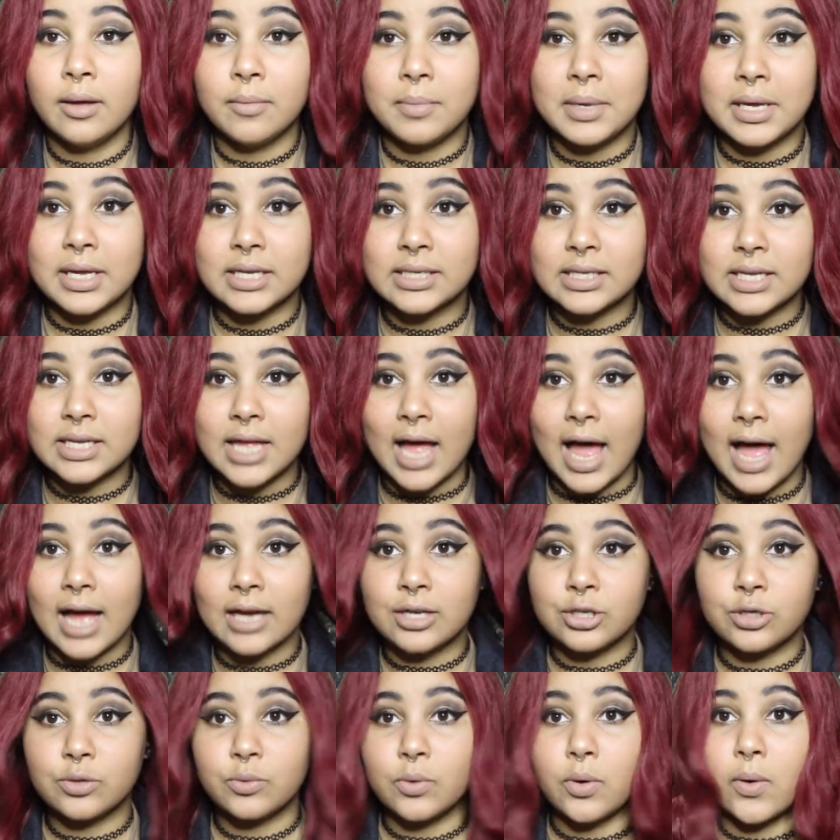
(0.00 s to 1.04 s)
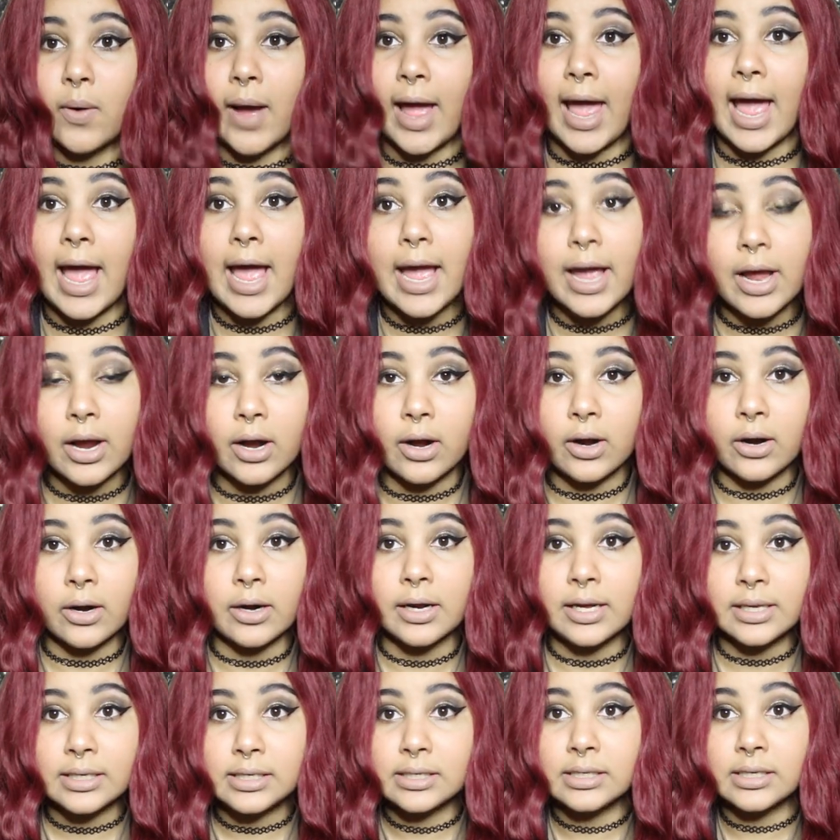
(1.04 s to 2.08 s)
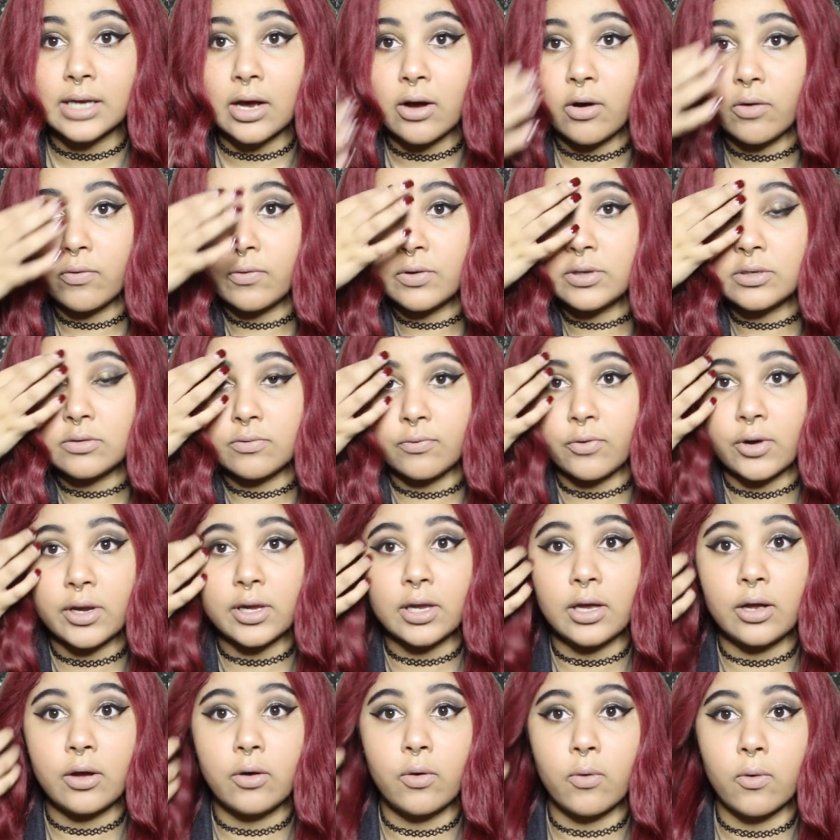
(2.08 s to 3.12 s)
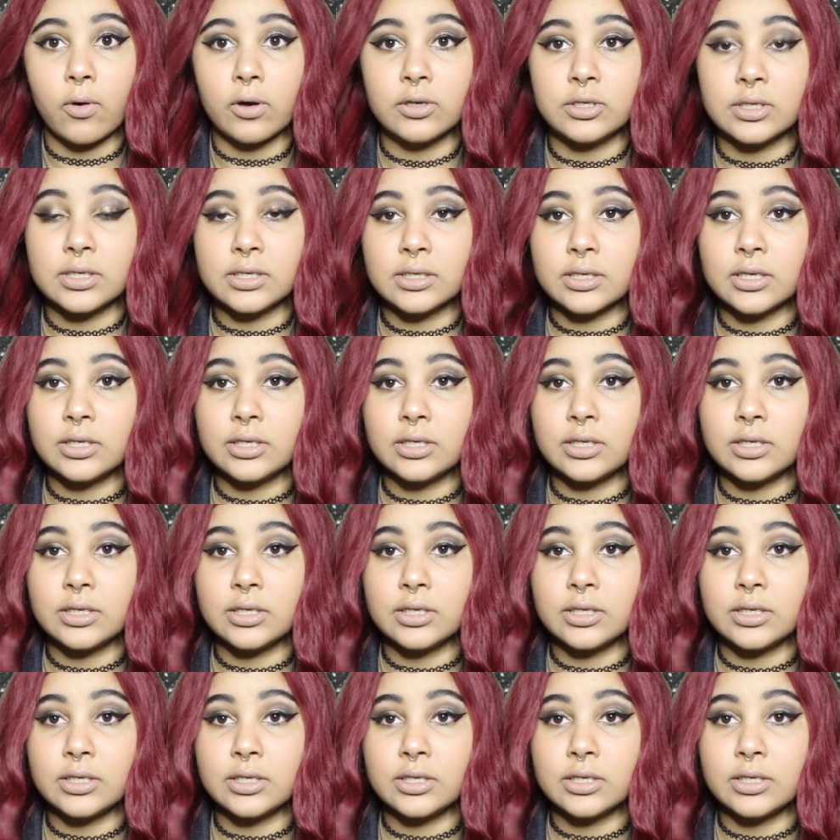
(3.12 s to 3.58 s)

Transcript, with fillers: because the actual hair itself is freaking gorgeous.